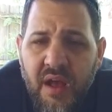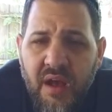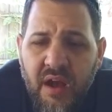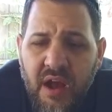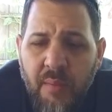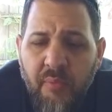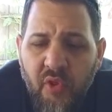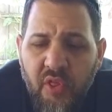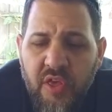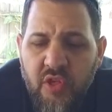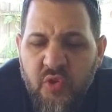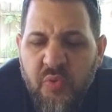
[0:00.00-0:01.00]
A couple of
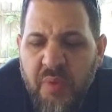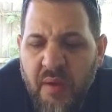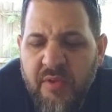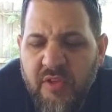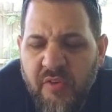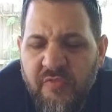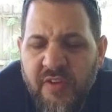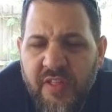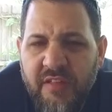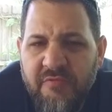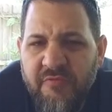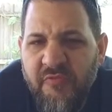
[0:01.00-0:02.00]
these you'd probably start
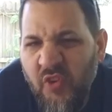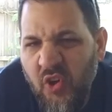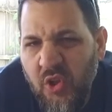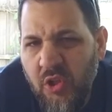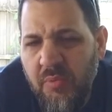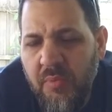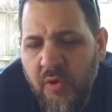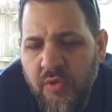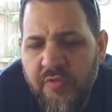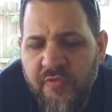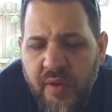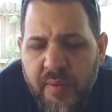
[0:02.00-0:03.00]
feeling full
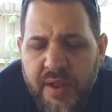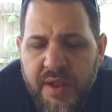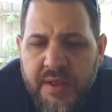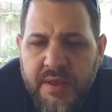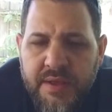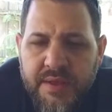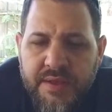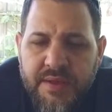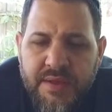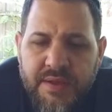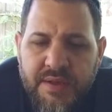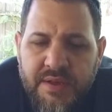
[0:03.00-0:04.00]
almost from it.
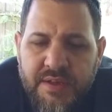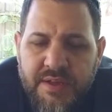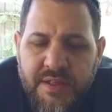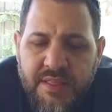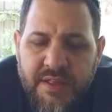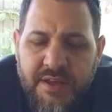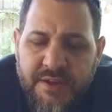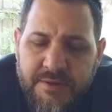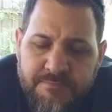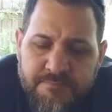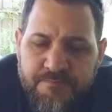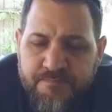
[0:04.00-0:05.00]

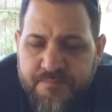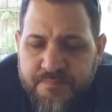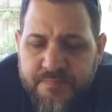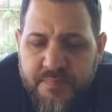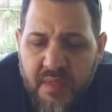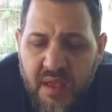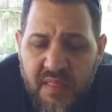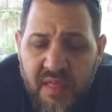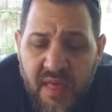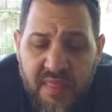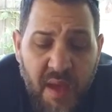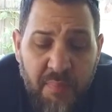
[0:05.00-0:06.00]

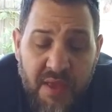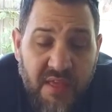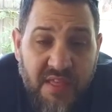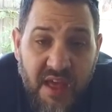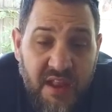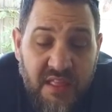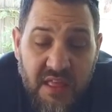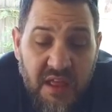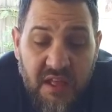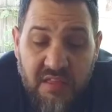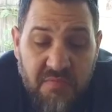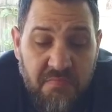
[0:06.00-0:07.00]
That being said,
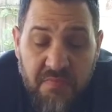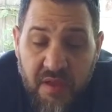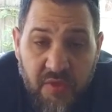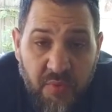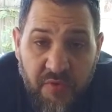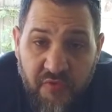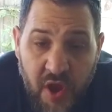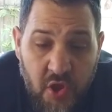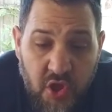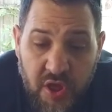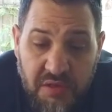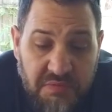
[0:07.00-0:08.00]
it's a
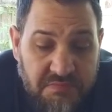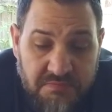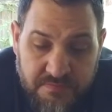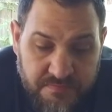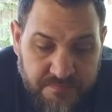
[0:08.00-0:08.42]
refreshing.